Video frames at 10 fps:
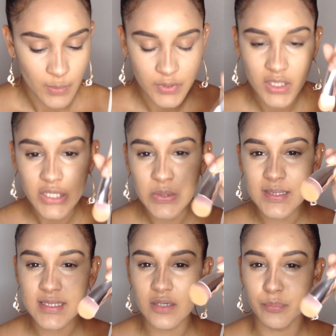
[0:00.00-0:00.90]
I'm gonna
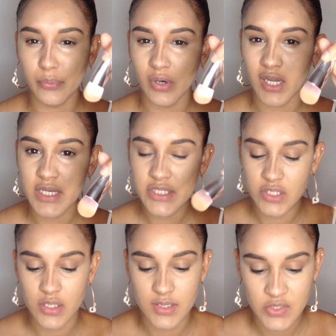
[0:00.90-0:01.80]
use the
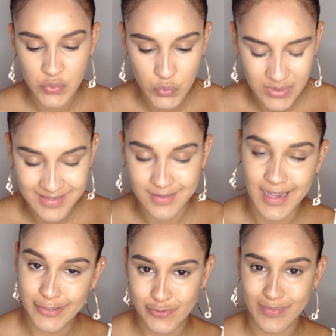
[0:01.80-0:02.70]
brush to
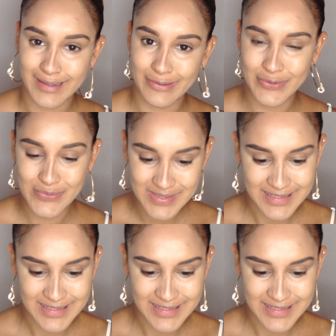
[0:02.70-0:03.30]
snatch my nose.